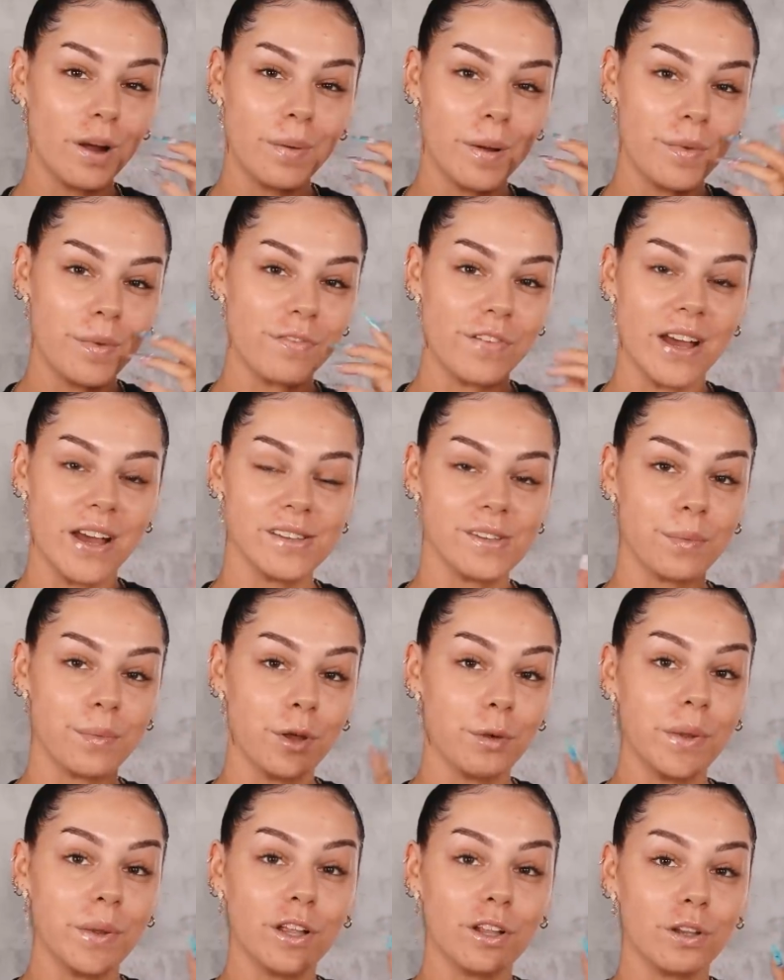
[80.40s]
I put my face, I'm
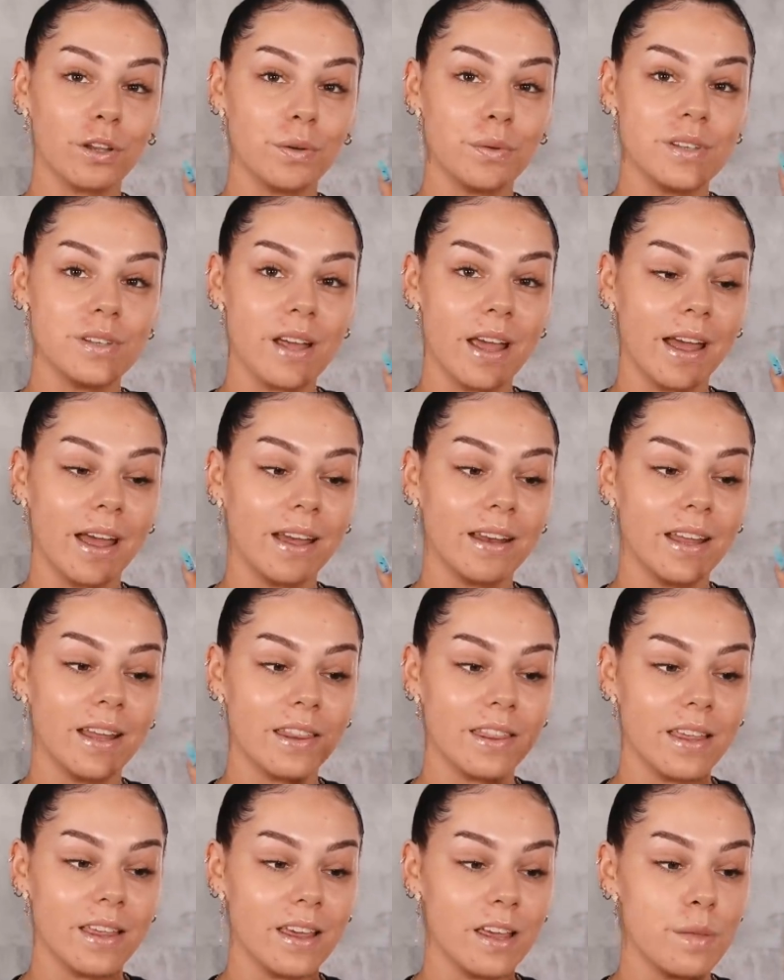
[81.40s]
gonna include in
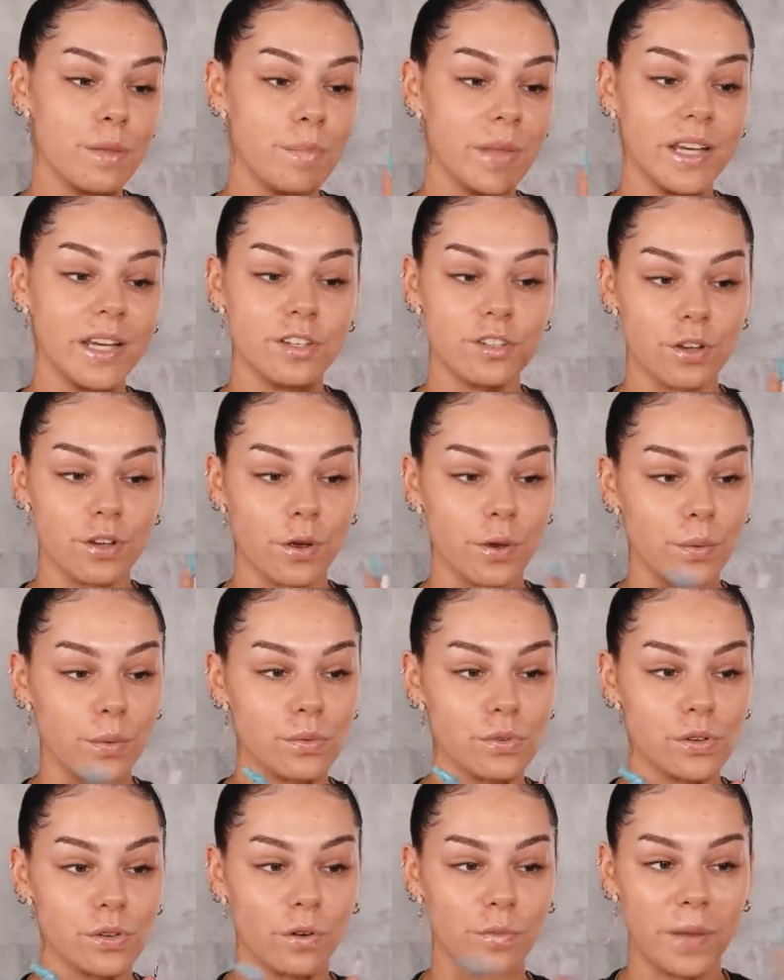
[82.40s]
the mini
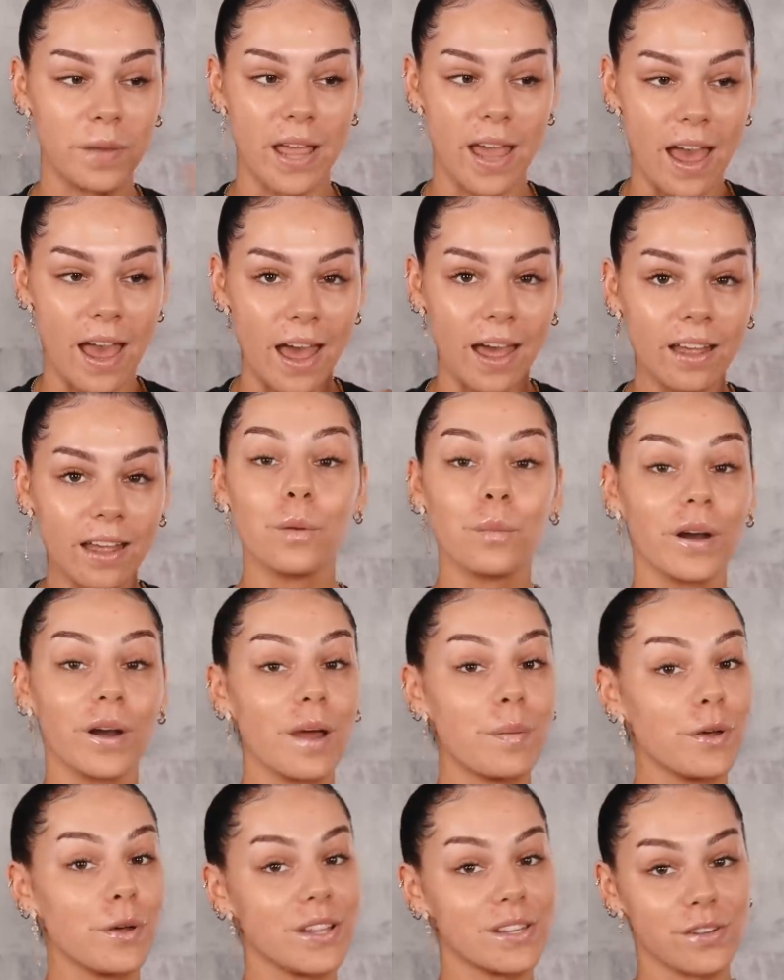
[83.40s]
toots of my hair. When I
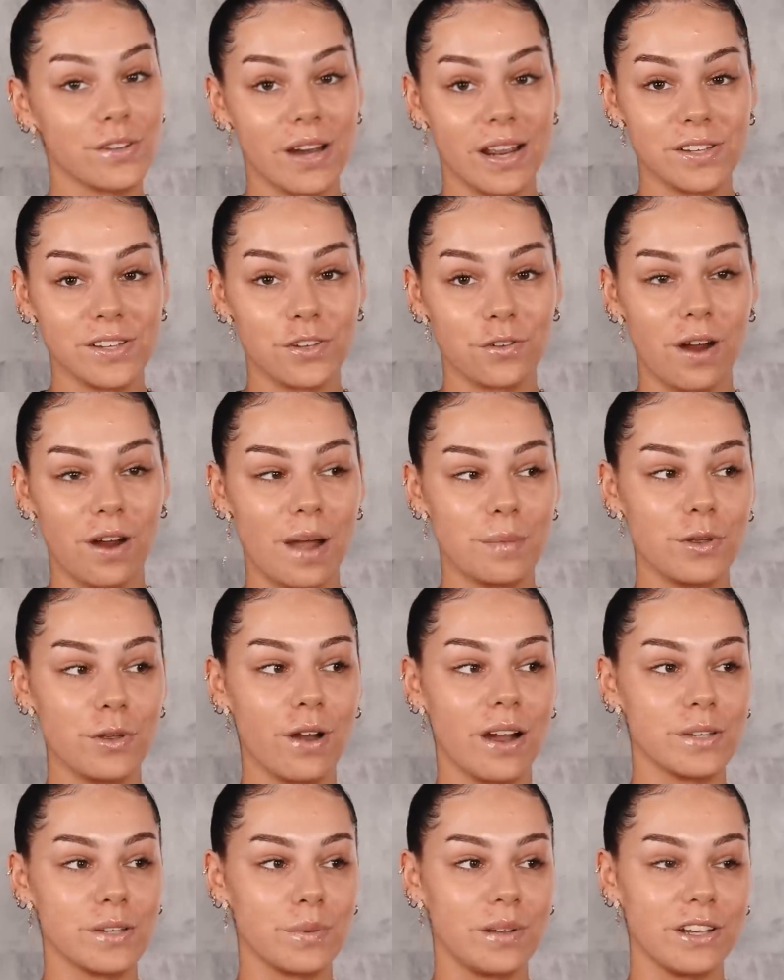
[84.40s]
put this on Instagram, you
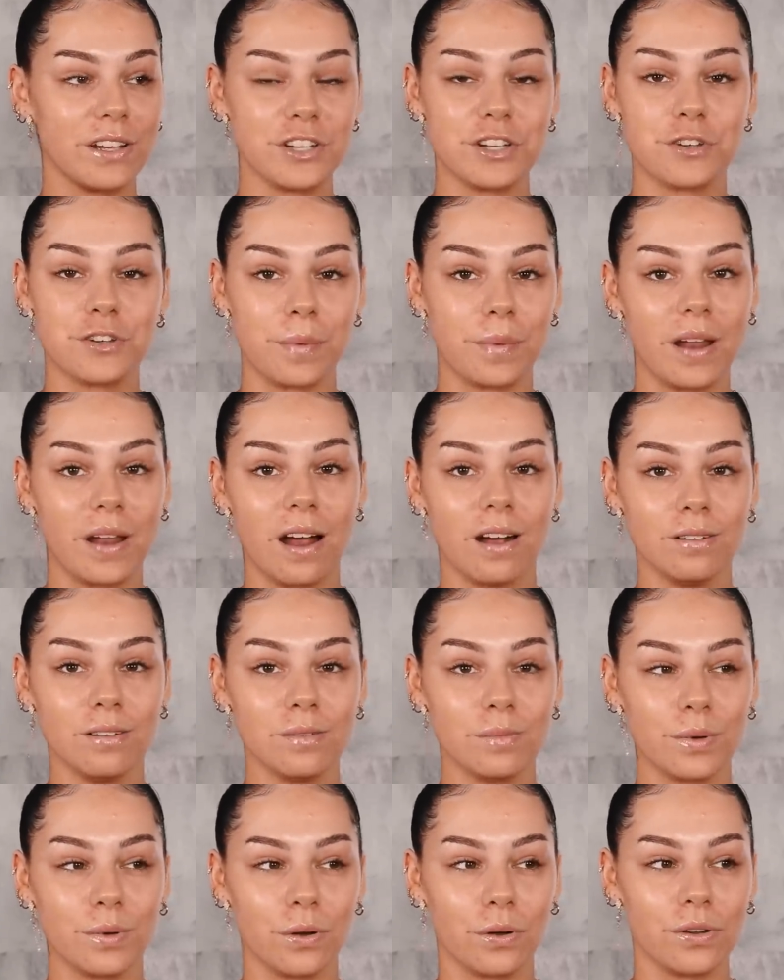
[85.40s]
guys were literally tripping
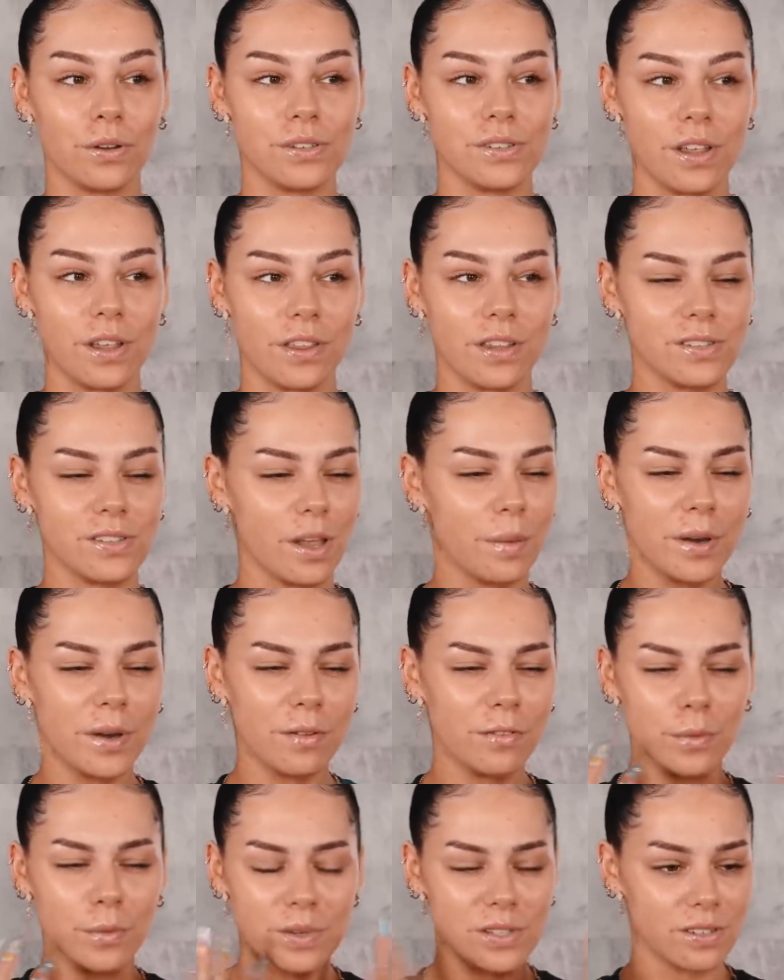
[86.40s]
out because I think so many
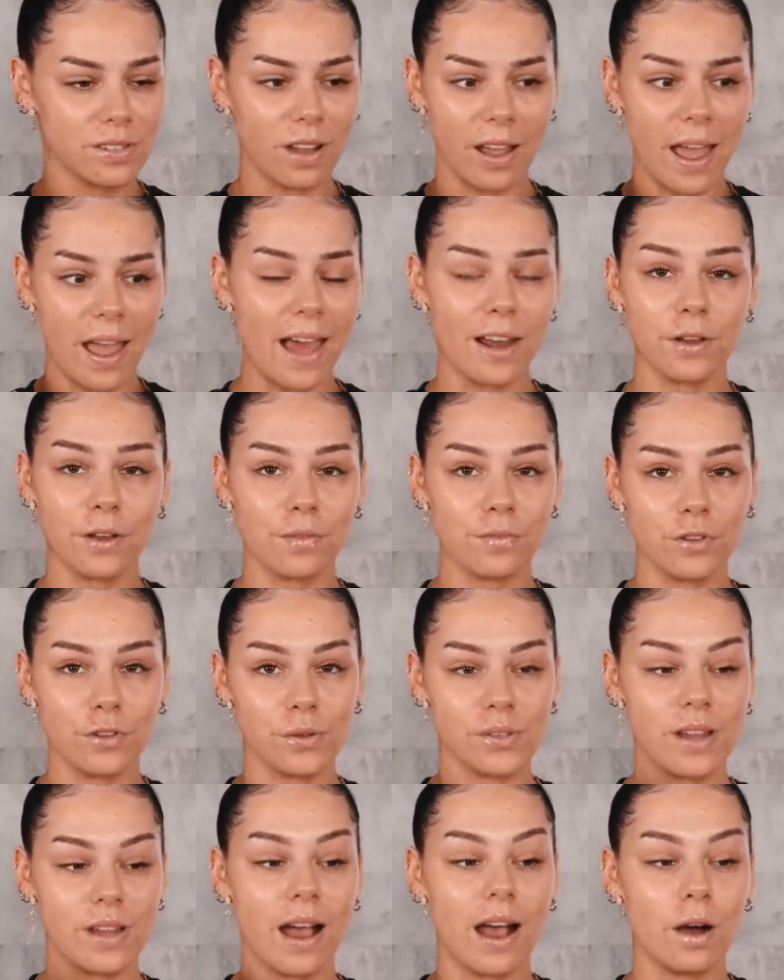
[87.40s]
of you were like hella
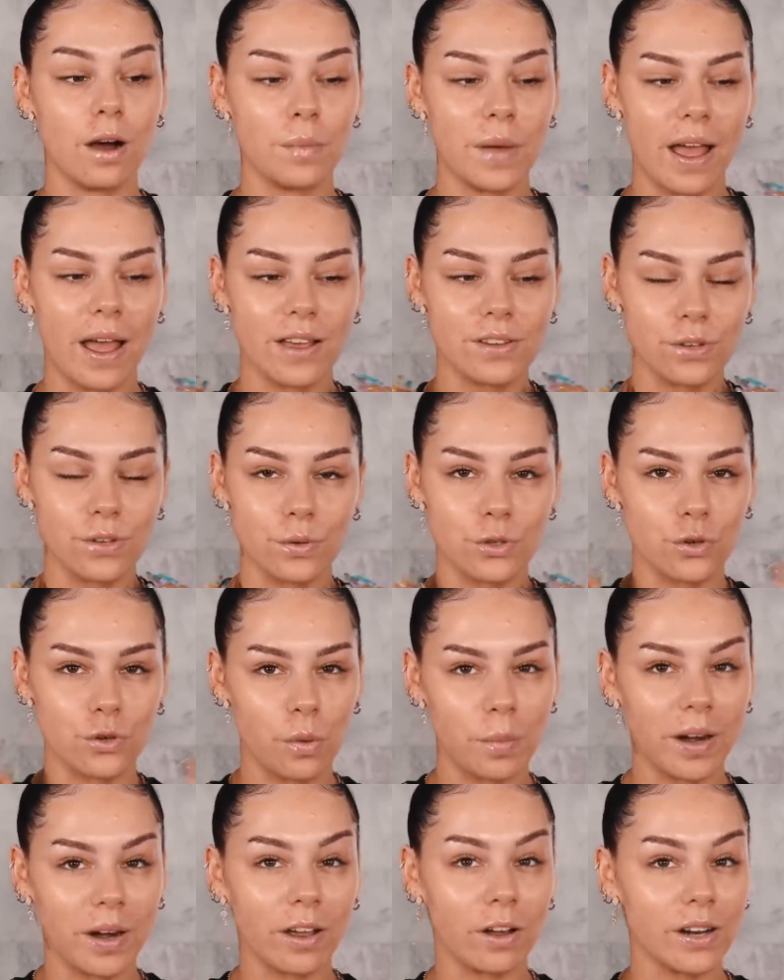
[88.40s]
confused at how my hair's so
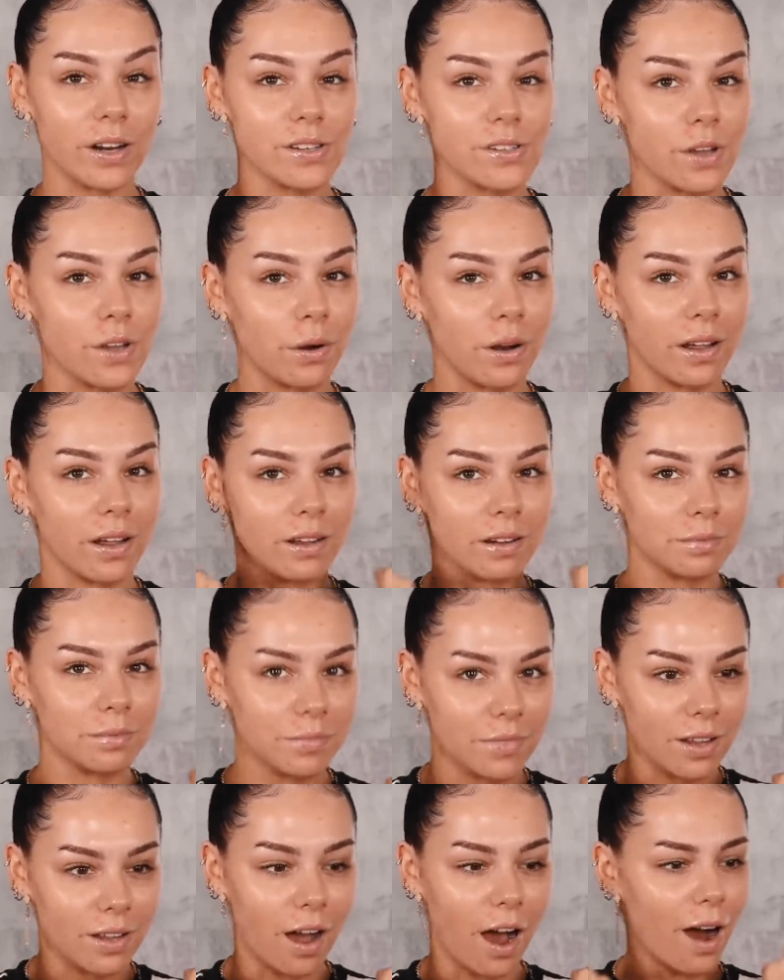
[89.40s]
short, but I got it so like
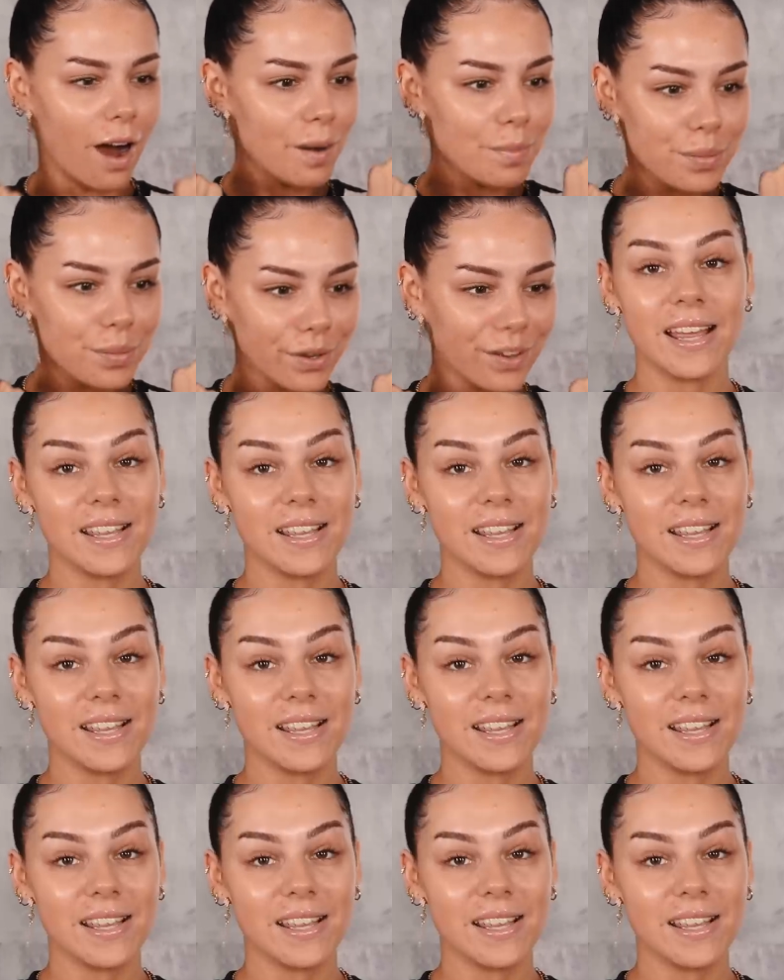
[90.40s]
up.